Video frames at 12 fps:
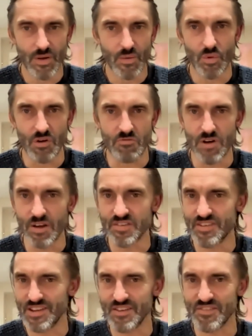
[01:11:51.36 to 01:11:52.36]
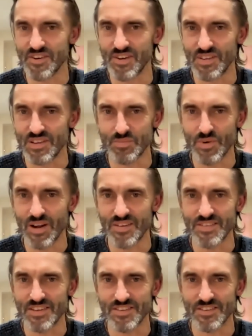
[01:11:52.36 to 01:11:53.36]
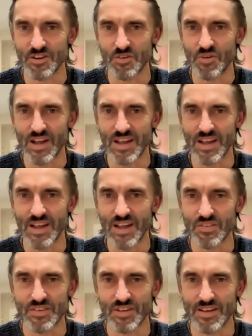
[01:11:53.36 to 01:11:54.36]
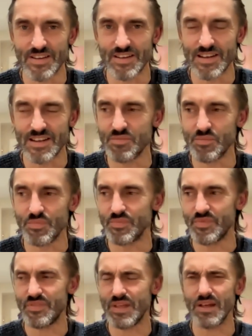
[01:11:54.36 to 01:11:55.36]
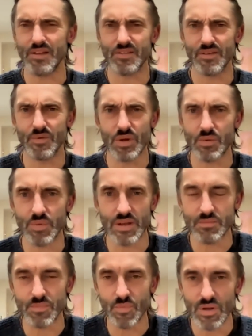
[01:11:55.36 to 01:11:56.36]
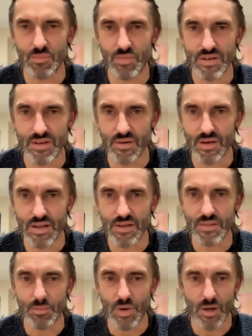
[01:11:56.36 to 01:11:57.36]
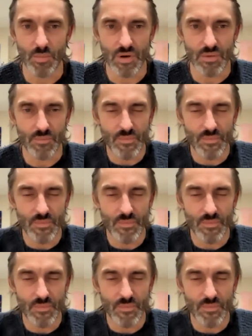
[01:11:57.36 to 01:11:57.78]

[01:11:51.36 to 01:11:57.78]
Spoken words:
roasting through this process at a rate of knots that I didn't even think that we'd be doing it at the moment.